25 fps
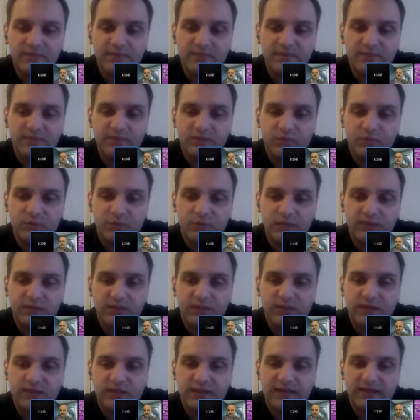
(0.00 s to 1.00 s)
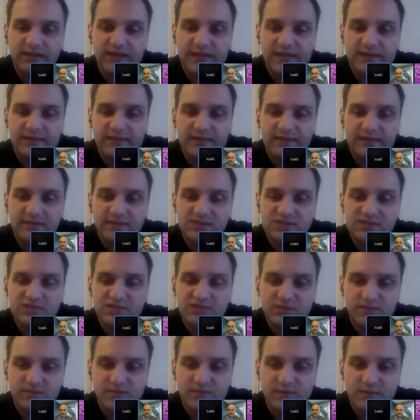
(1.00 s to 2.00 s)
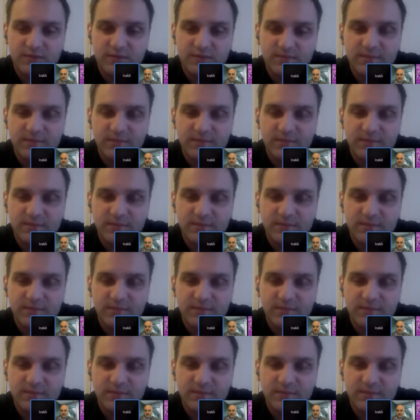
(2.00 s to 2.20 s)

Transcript: between the client and the server.